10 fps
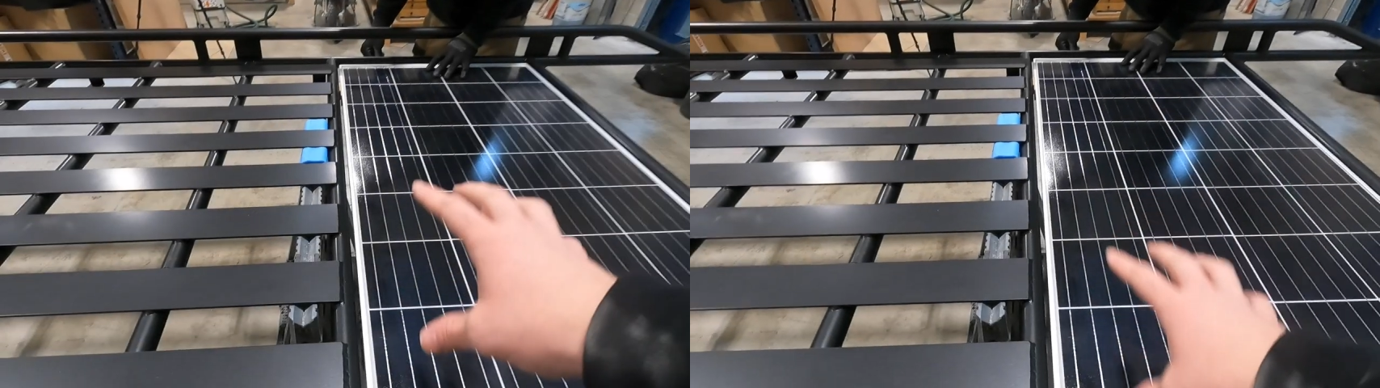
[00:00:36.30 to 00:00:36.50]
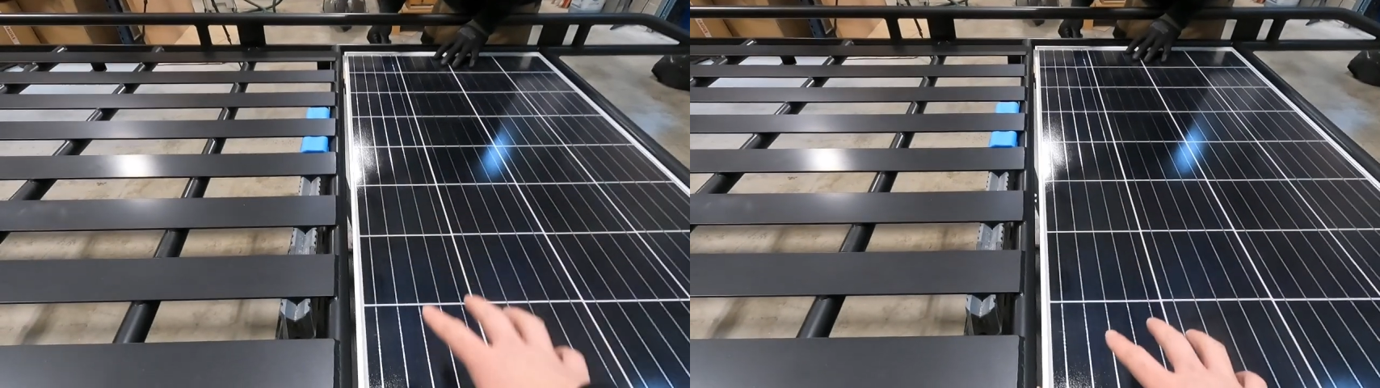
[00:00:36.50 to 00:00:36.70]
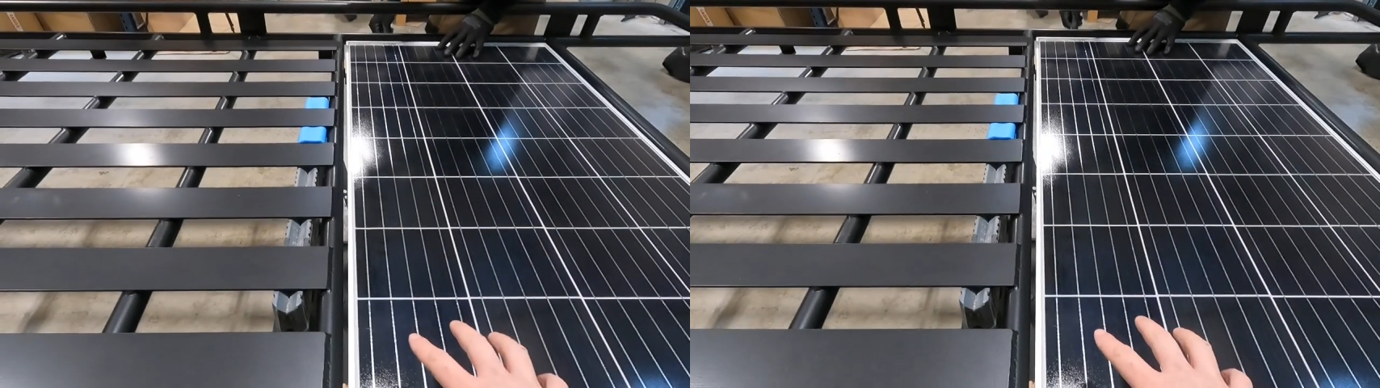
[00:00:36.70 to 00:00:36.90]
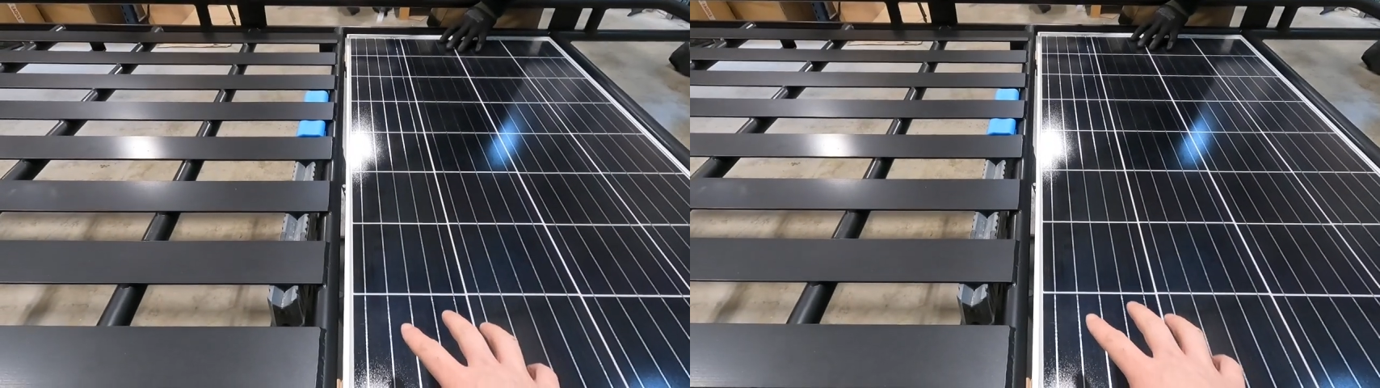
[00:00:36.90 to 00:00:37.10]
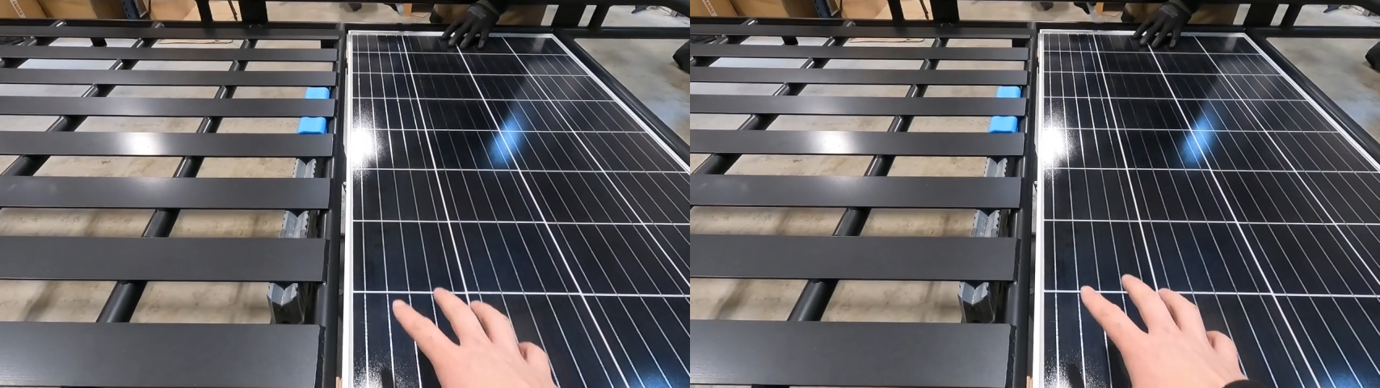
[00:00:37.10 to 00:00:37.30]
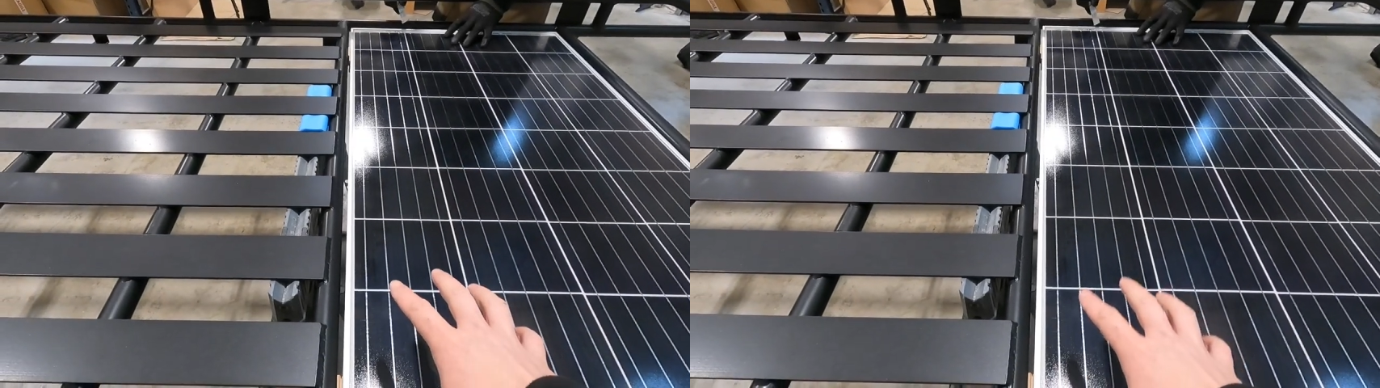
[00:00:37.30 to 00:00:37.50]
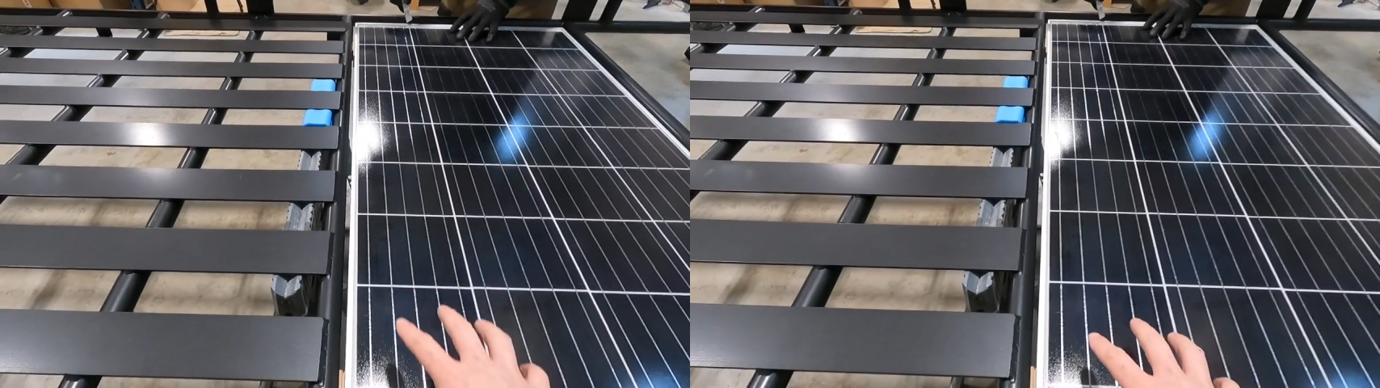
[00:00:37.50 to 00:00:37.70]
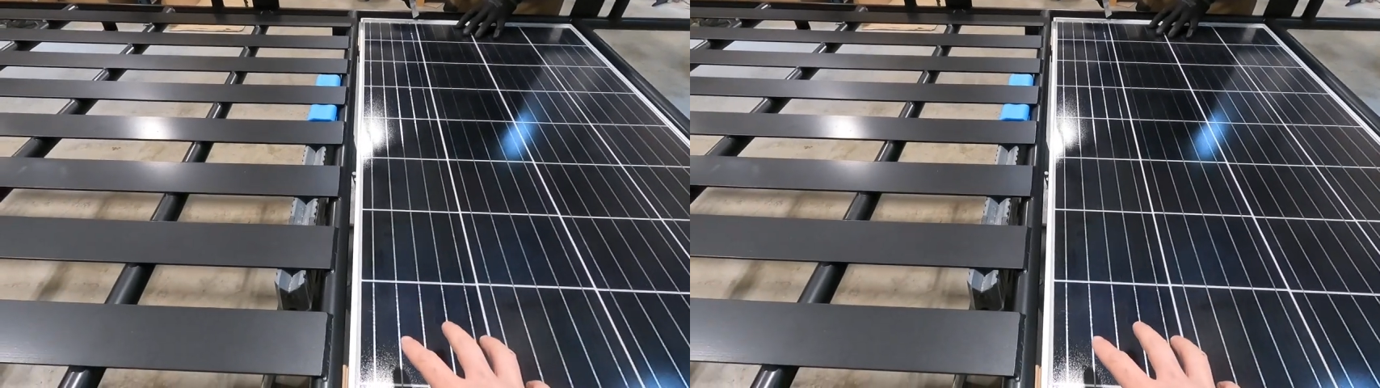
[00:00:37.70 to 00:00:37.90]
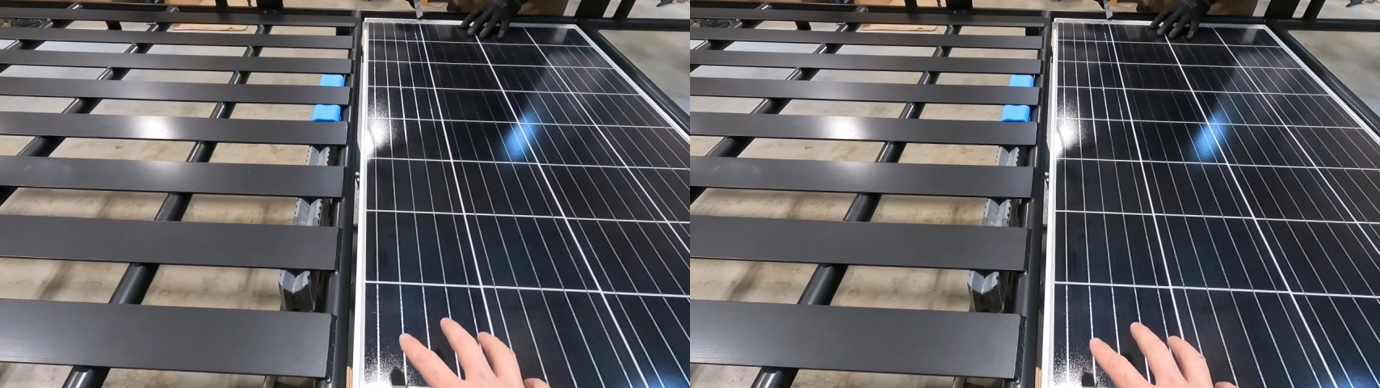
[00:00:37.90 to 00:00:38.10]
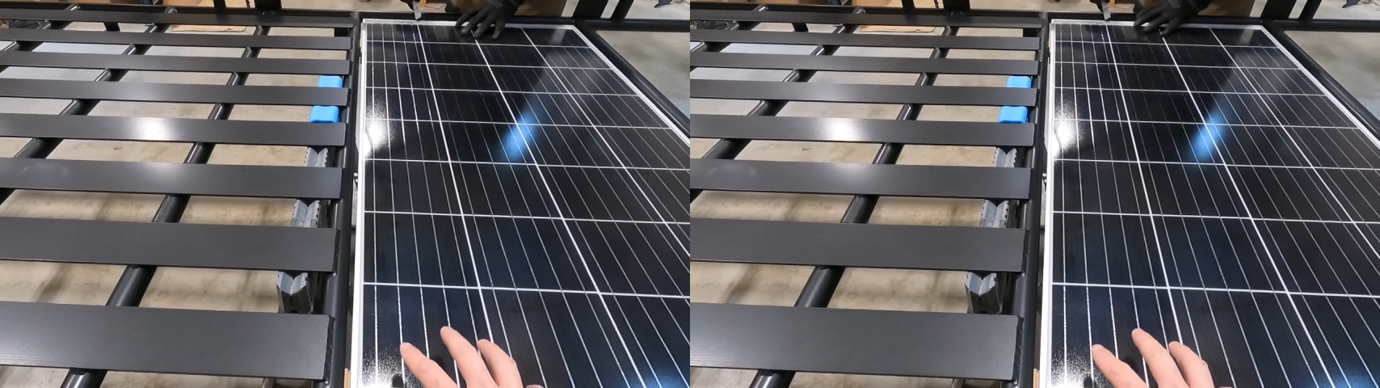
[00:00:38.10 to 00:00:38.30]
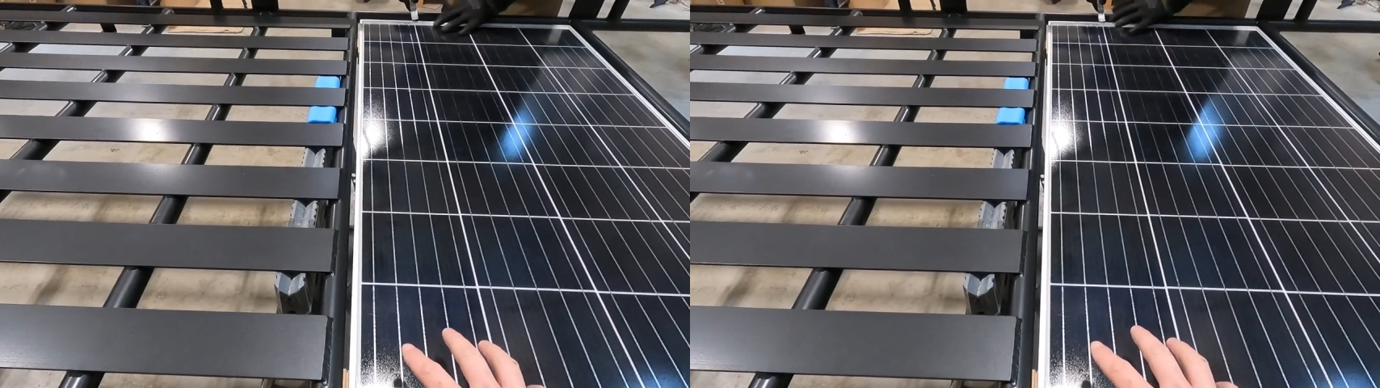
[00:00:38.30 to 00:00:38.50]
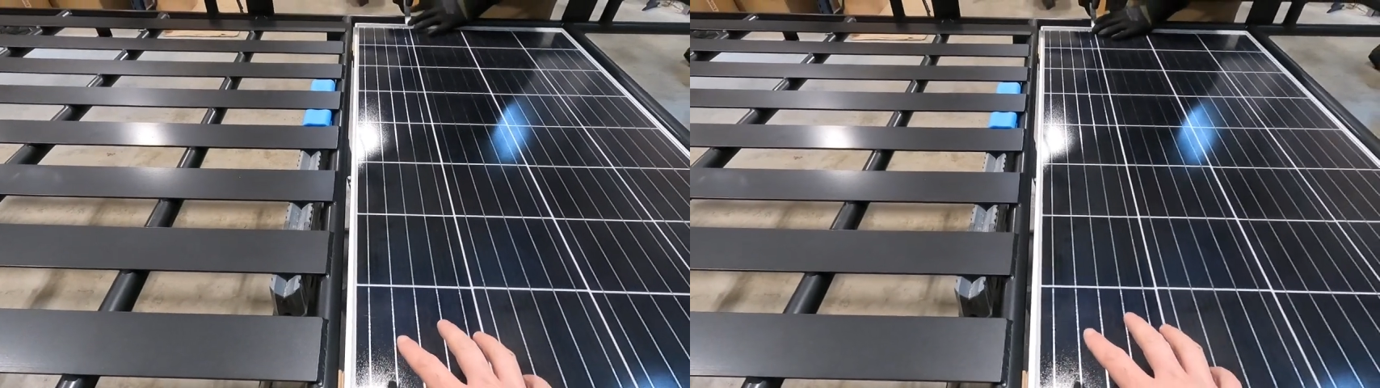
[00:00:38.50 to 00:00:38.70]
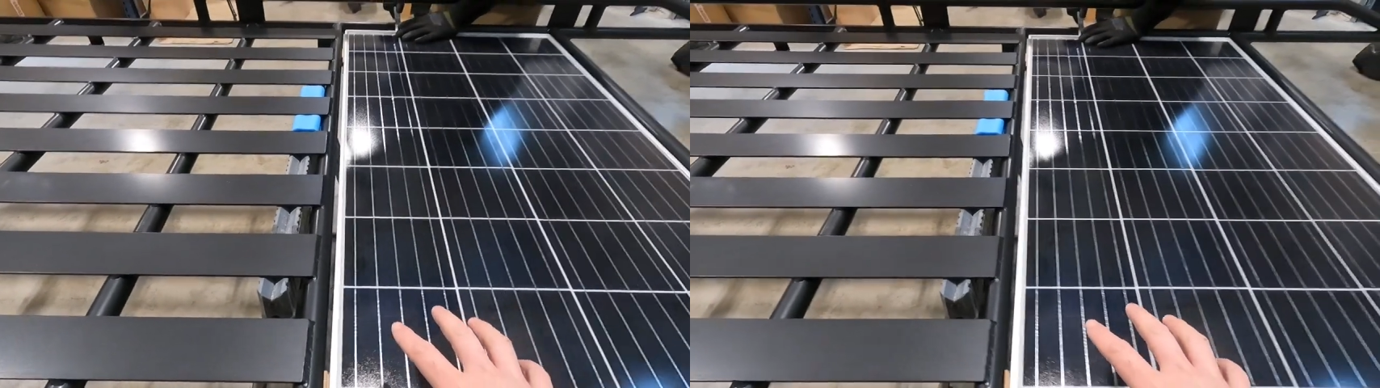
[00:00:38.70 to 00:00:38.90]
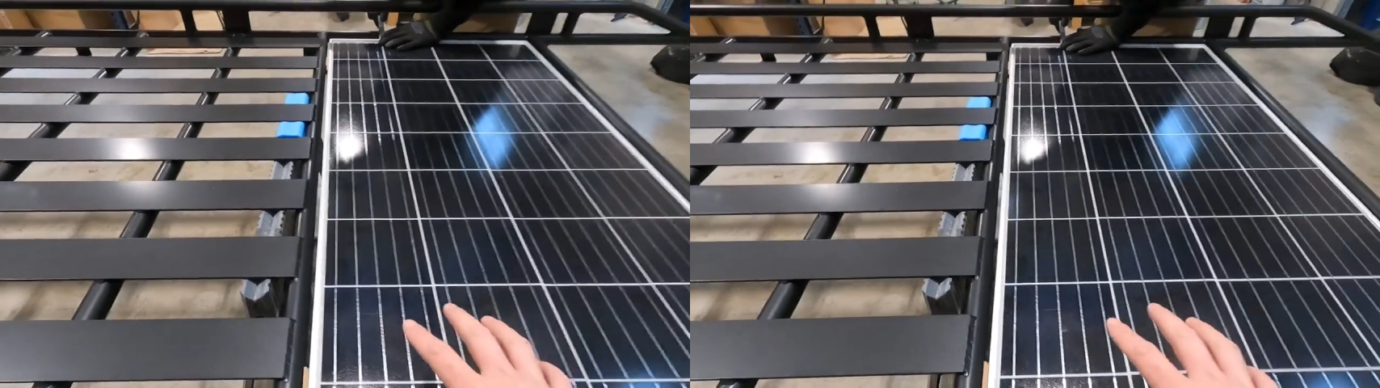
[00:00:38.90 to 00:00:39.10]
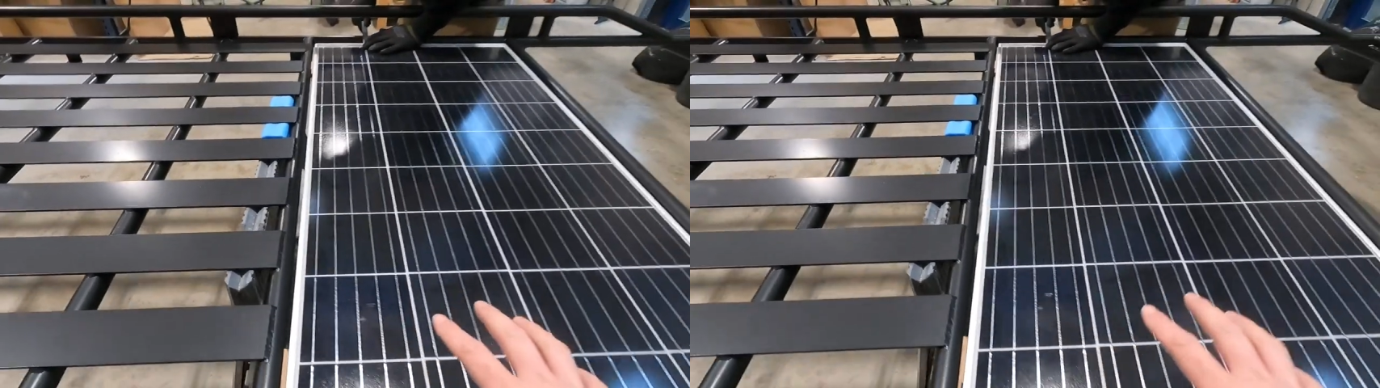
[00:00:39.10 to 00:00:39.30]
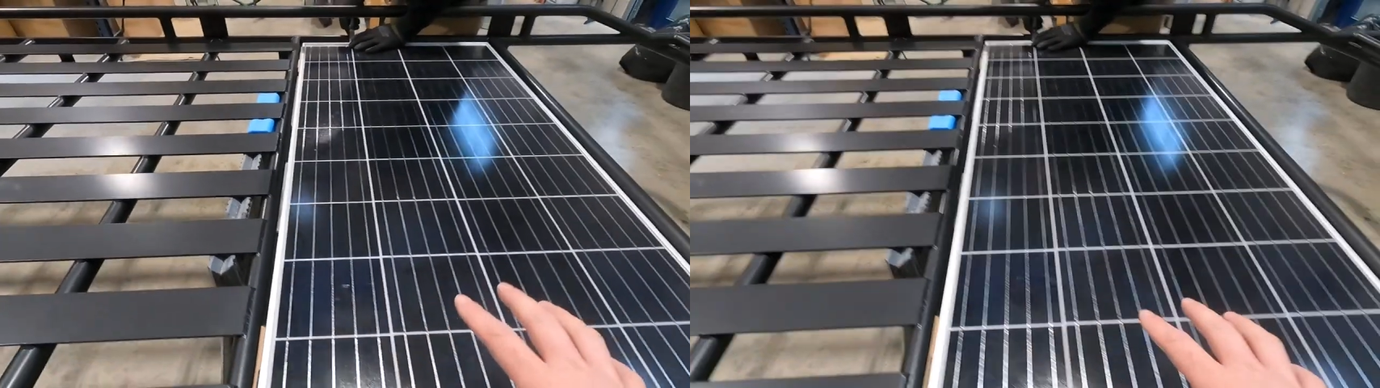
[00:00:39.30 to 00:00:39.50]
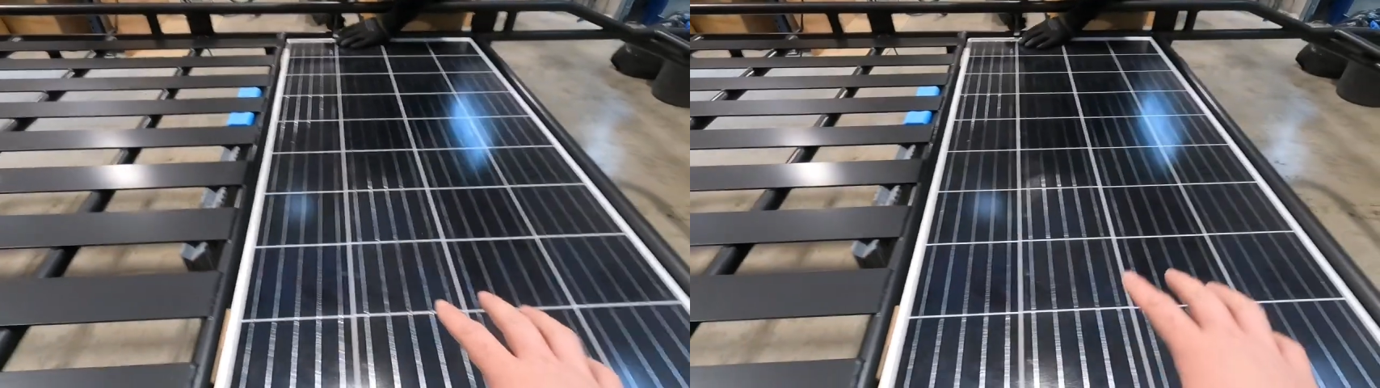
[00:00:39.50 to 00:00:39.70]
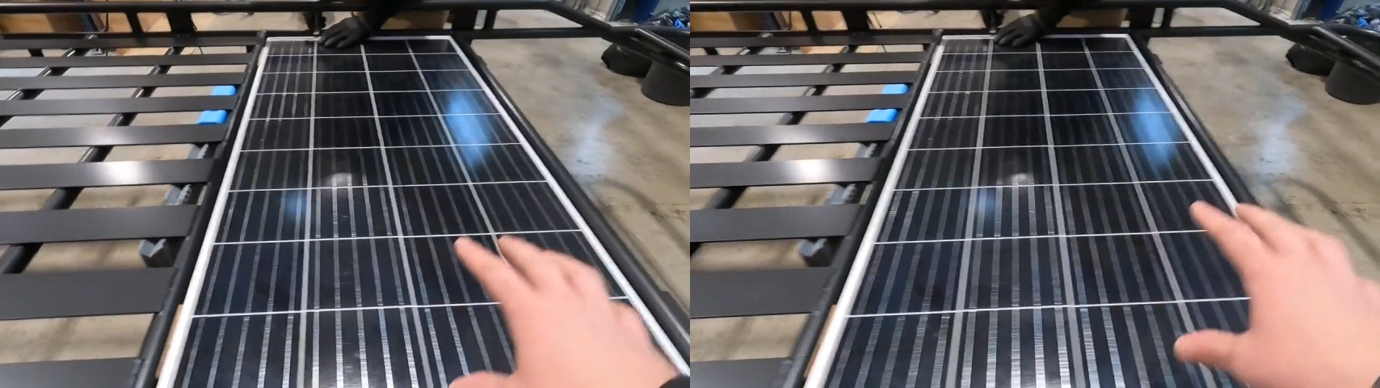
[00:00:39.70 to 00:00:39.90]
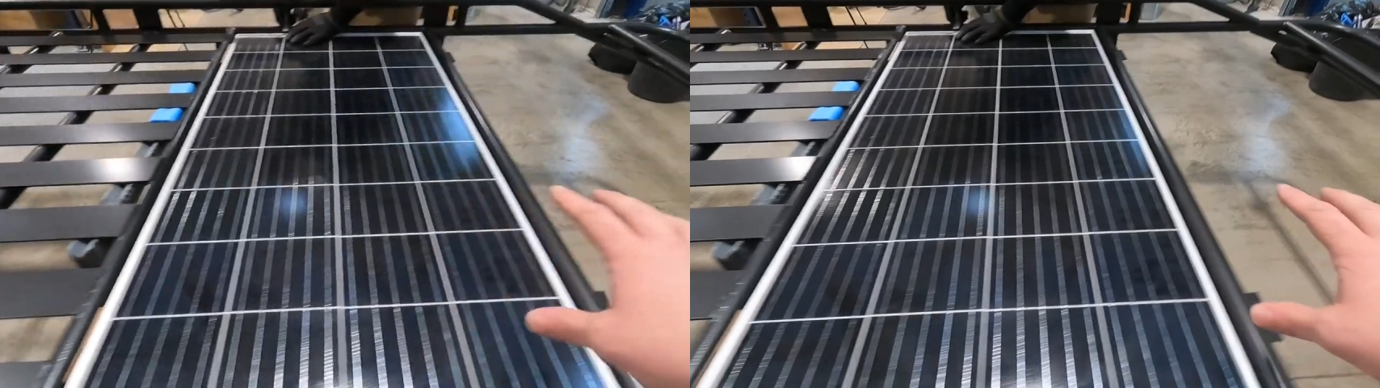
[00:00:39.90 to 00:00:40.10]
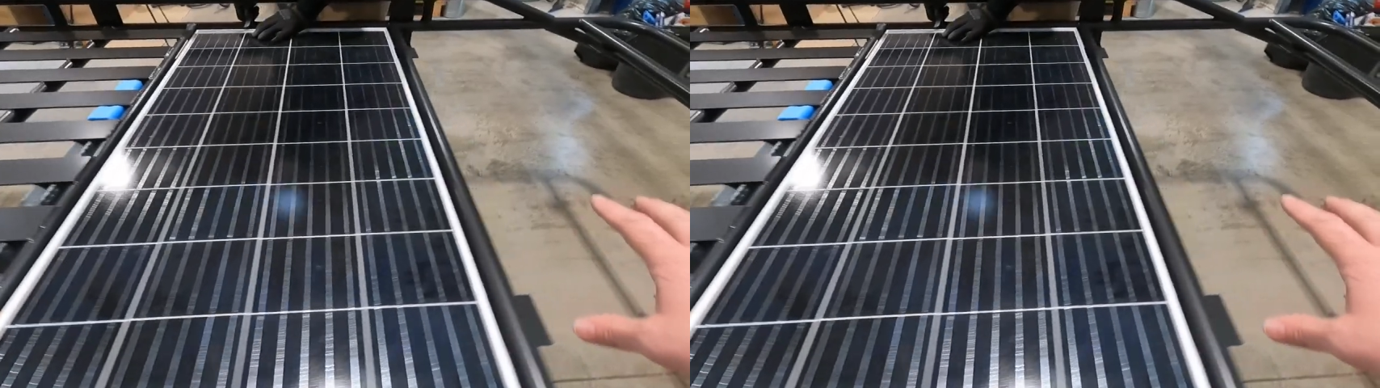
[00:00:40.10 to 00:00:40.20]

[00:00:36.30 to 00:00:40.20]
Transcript: (no speaker visible)